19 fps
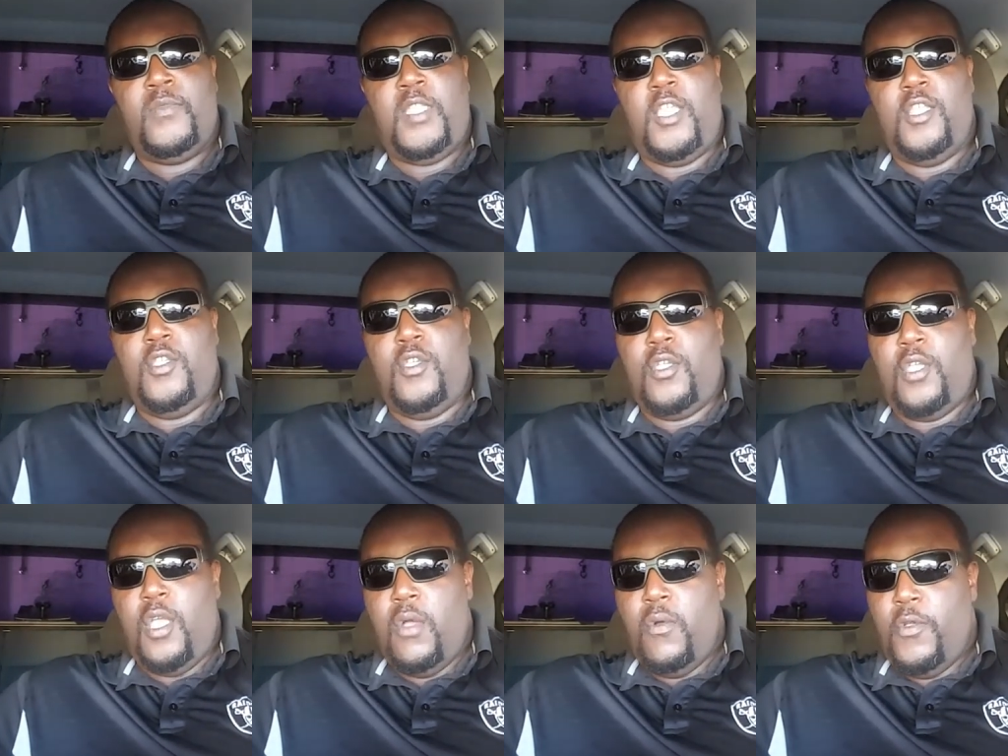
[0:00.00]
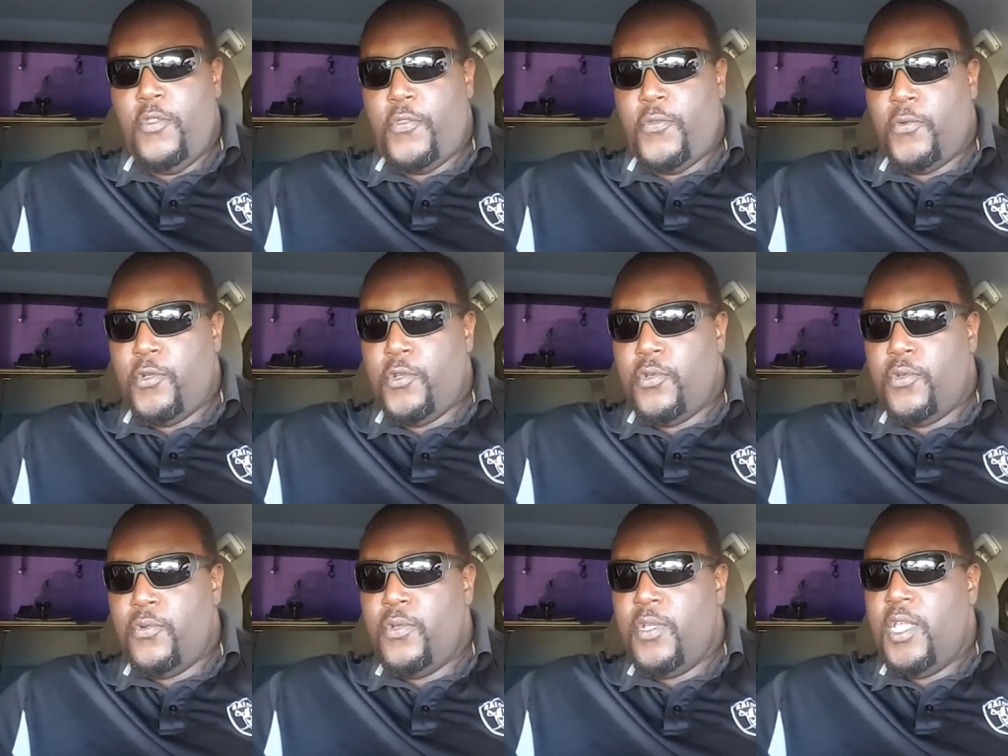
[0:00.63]
And you're going
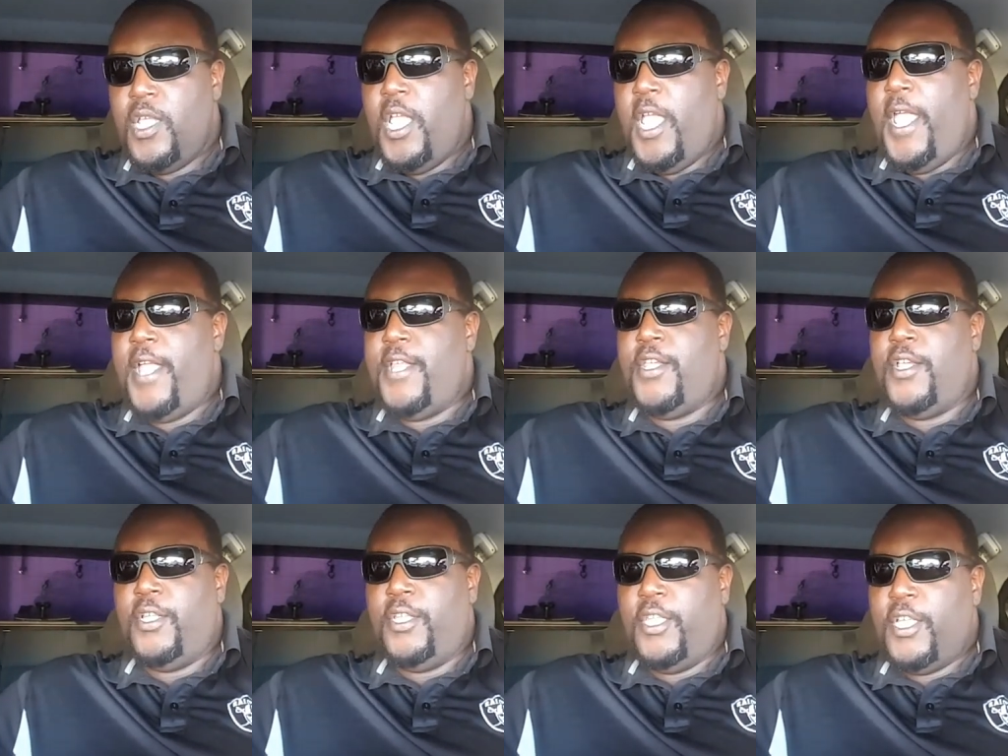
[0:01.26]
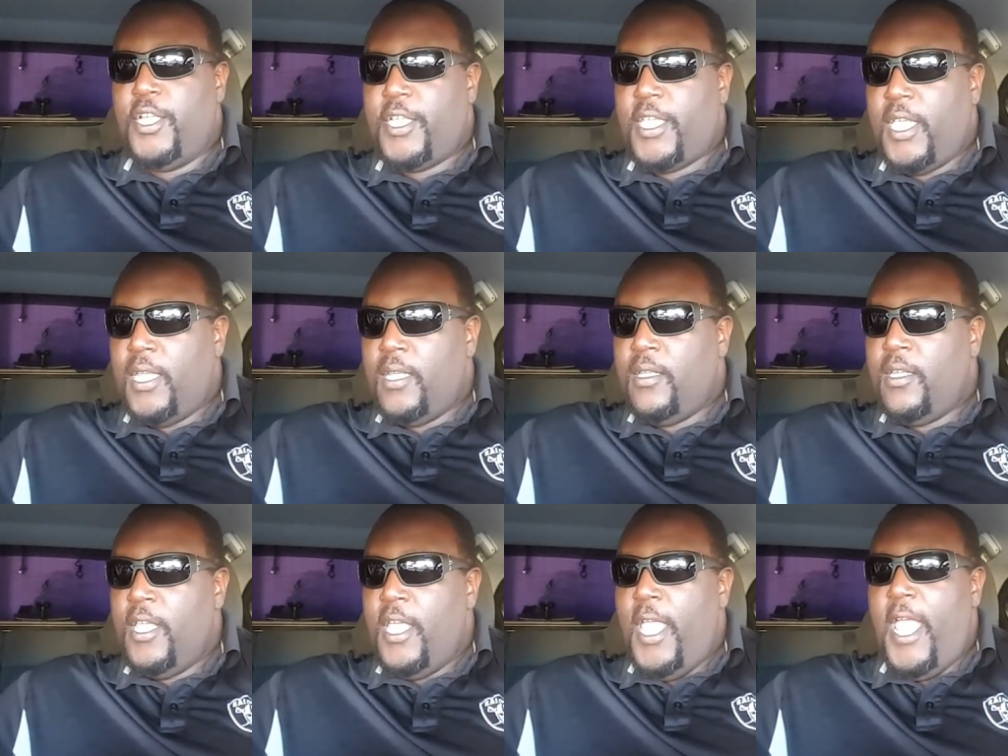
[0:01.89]
through and you're
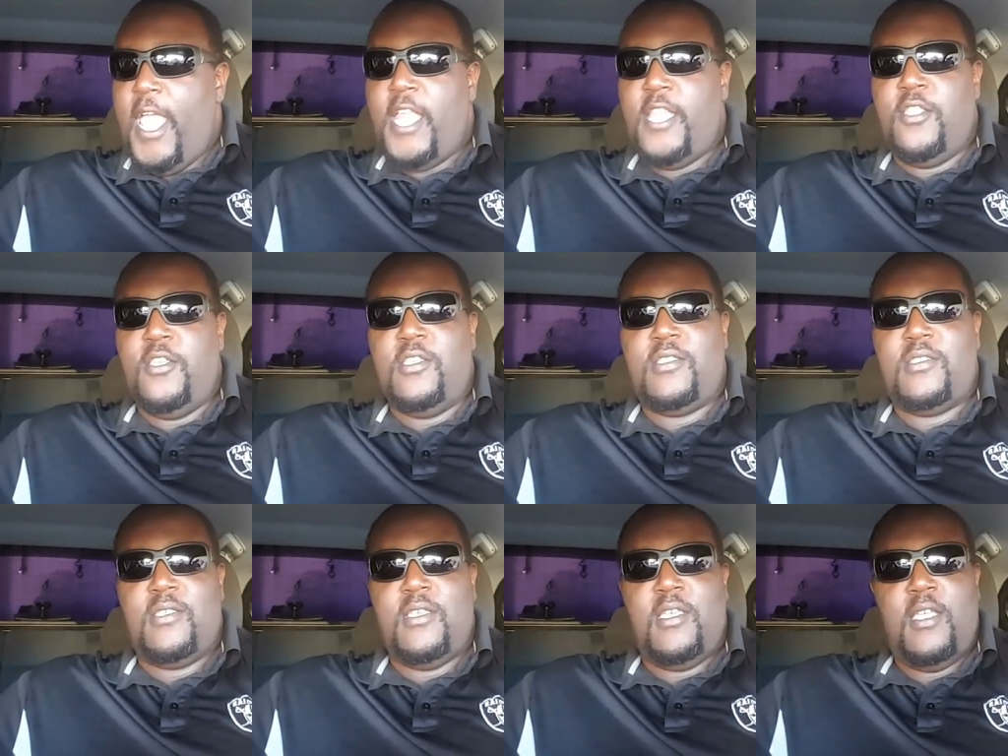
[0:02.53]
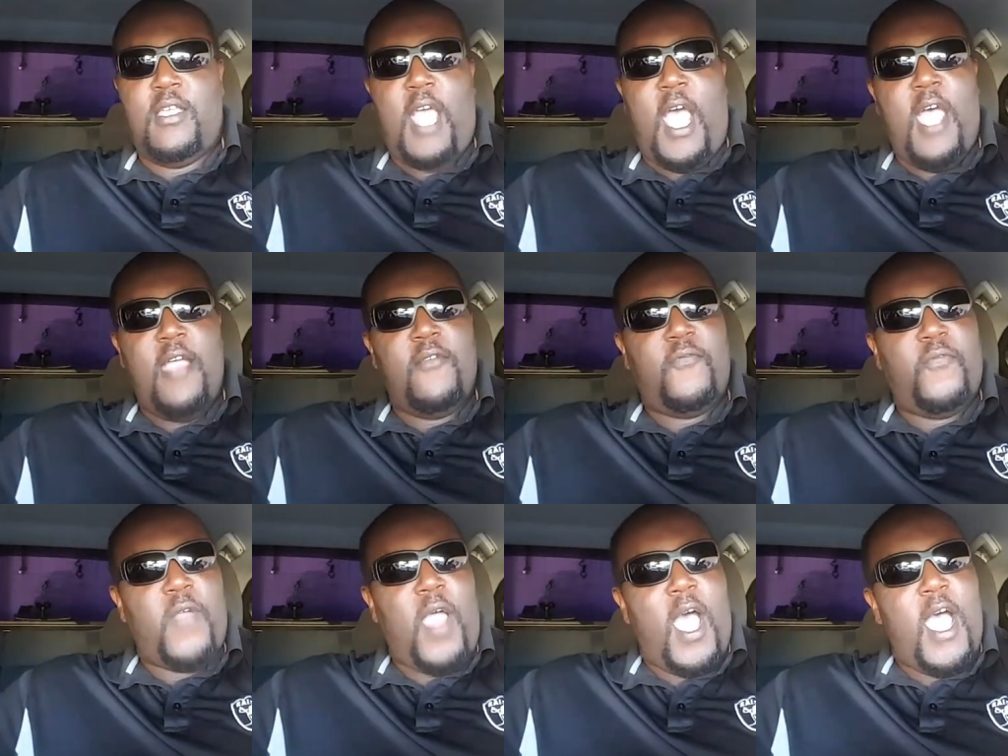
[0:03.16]
looking and you see,
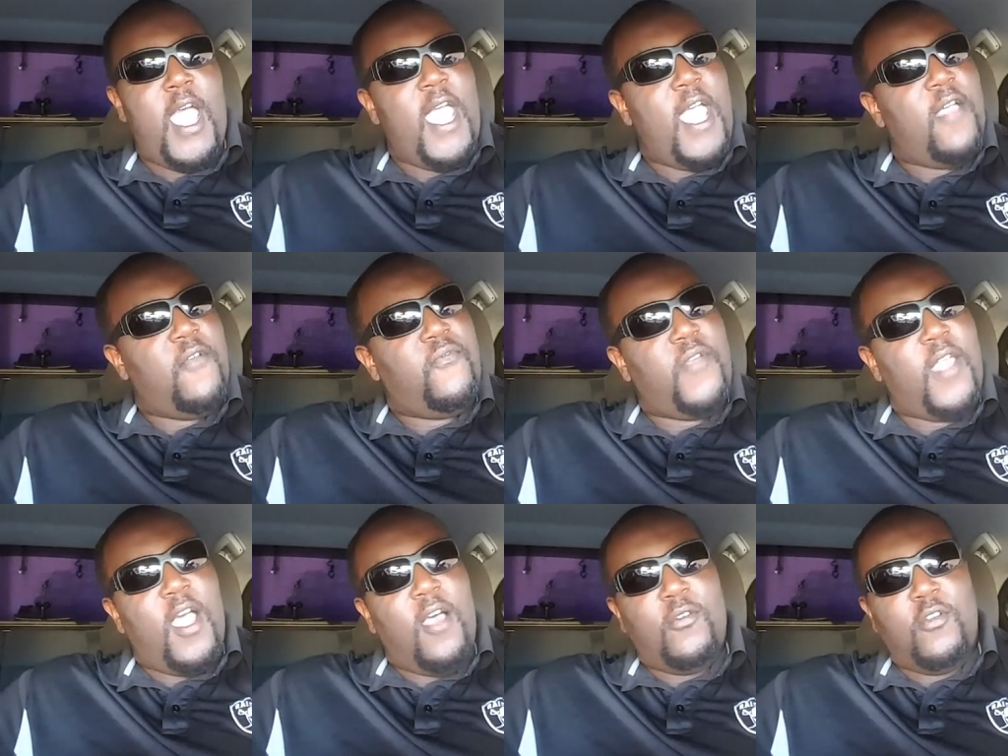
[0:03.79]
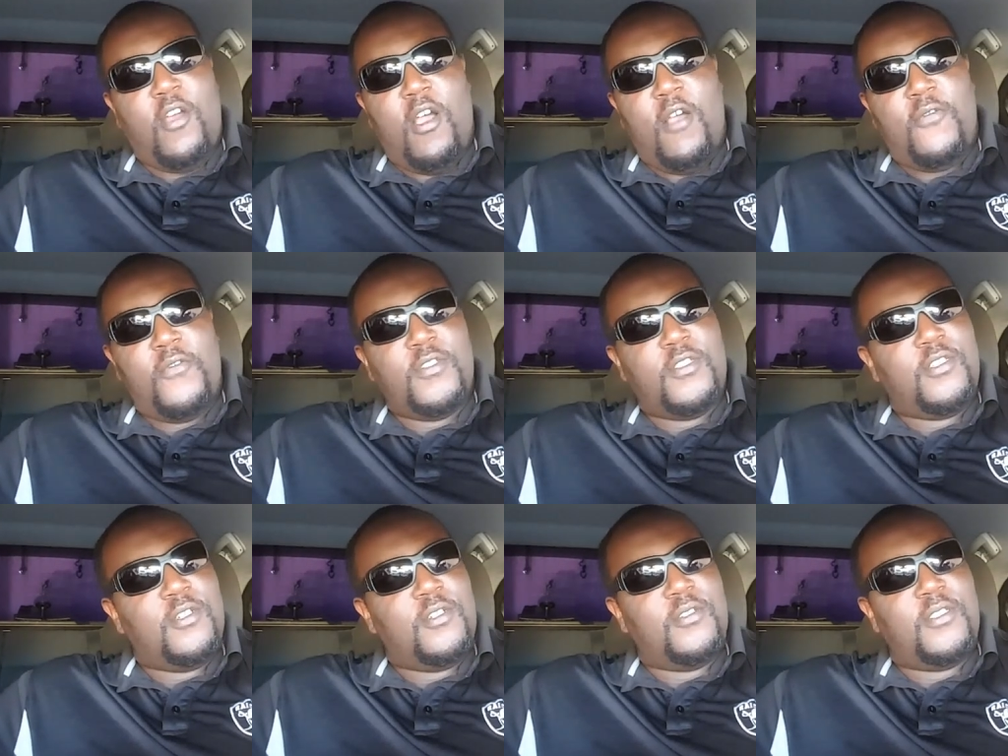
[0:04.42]
I have found
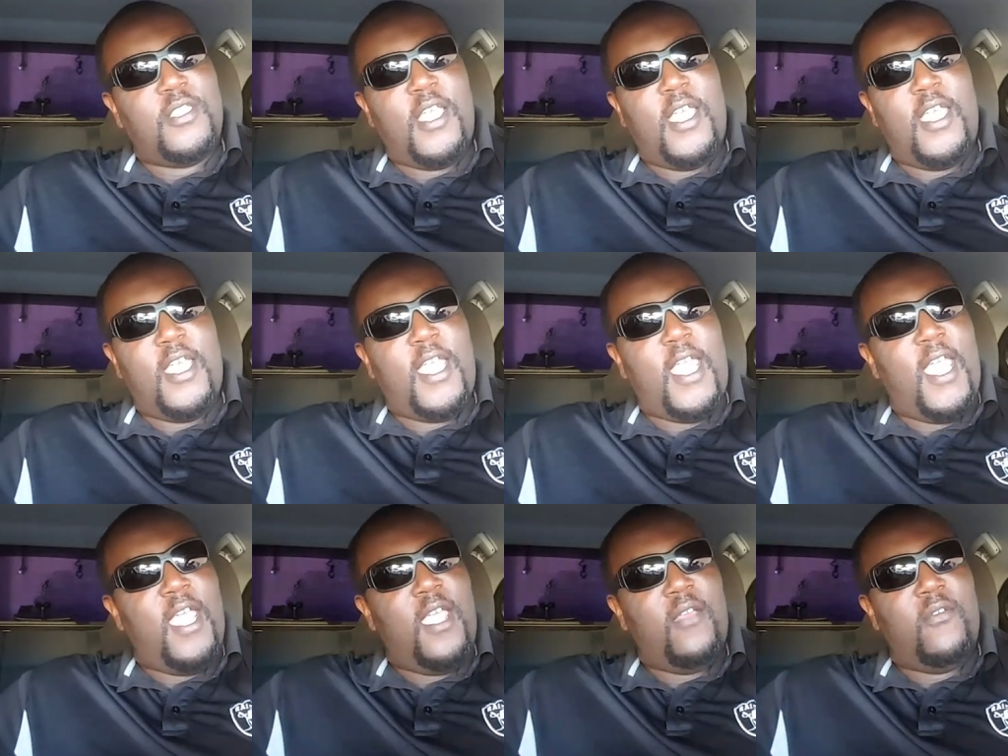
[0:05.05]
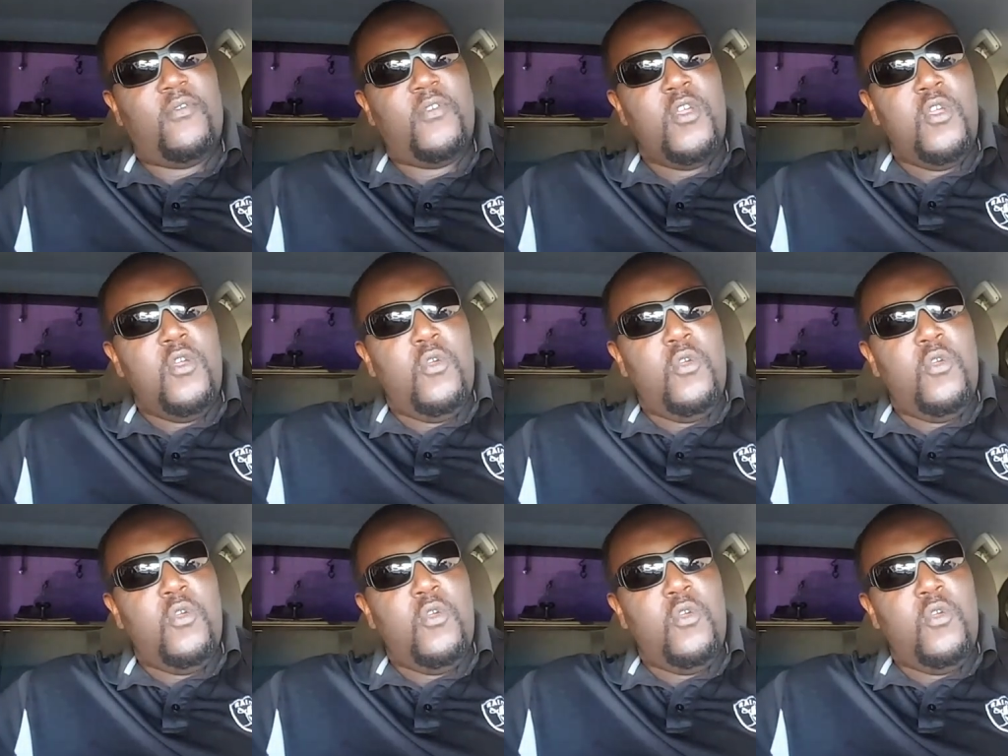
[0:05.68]
officers that have